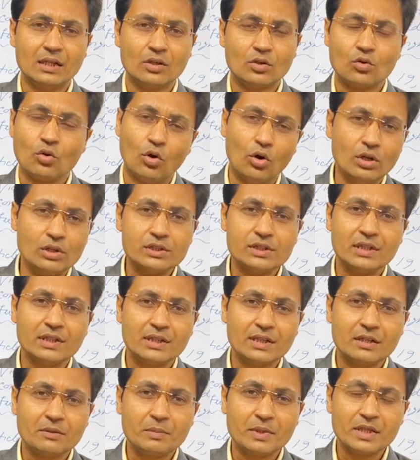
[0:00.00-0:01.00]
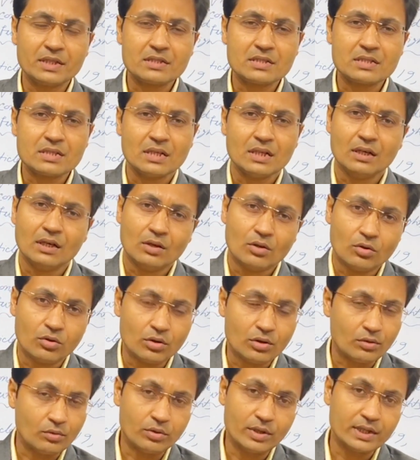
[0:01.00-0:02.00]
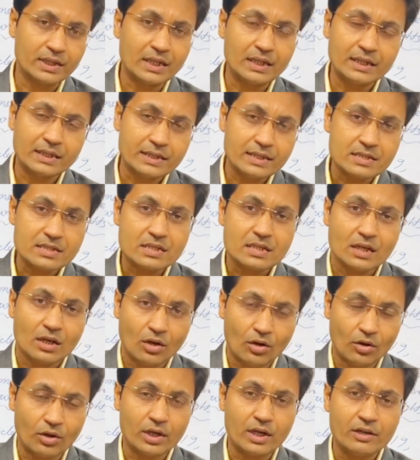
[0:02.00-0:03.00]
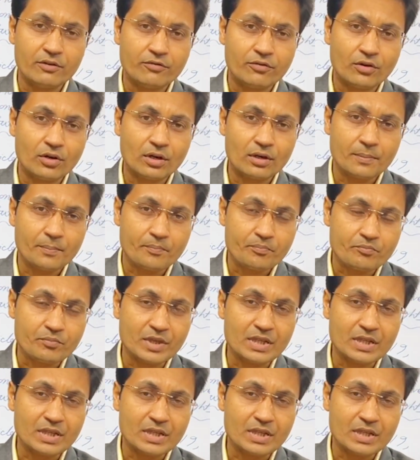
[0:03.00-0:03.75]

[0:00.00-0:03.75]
To all children means whether it is only for